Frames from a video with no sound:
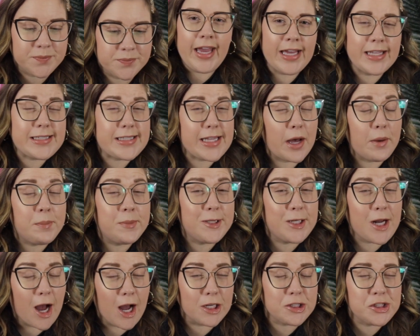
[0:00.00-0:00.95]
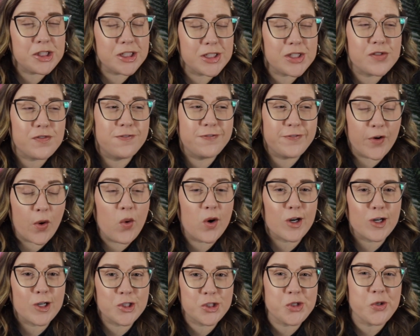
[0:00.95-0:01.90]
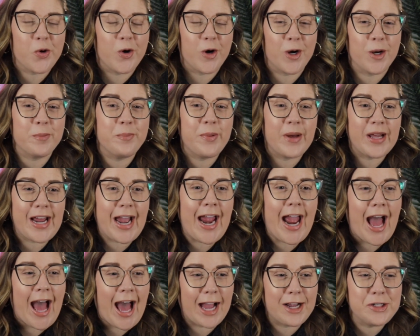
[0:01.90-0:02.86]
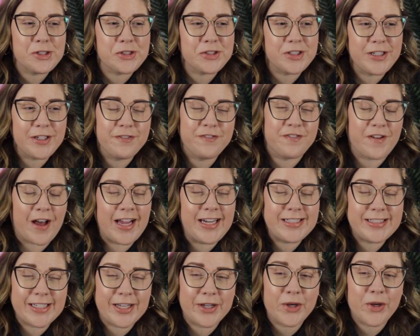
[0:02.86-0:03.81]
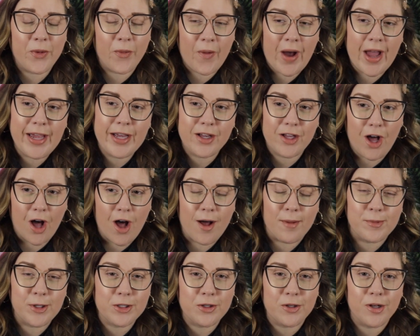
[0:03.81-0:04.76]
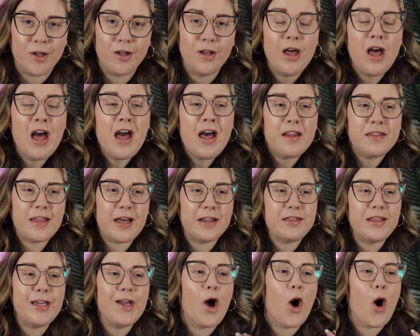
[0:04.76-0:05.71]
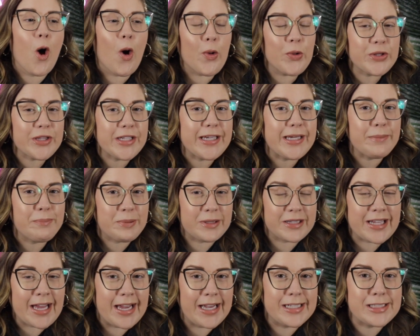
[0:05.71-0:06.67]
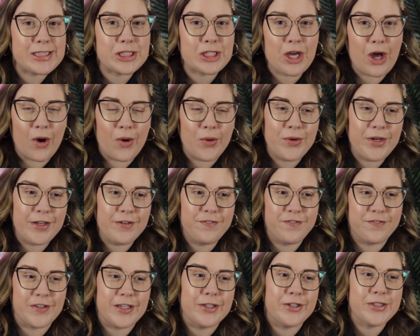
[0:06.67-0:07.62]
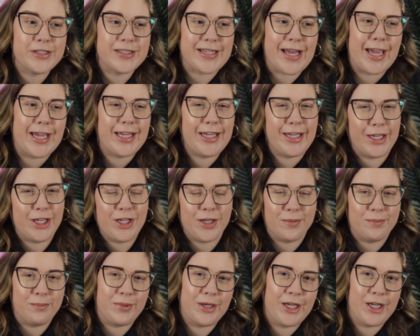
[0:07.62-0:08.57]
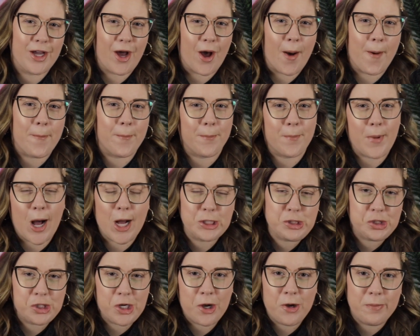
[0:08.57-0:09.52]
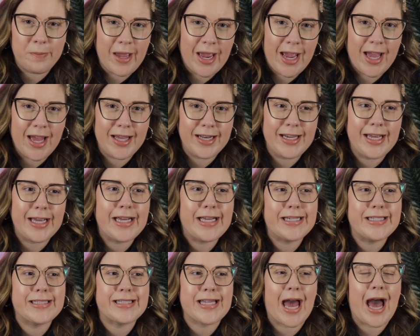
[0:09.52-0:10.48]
It's obnoxious for sure, but I actually find it quite comical that the only place Kody feels like he can be a macho man is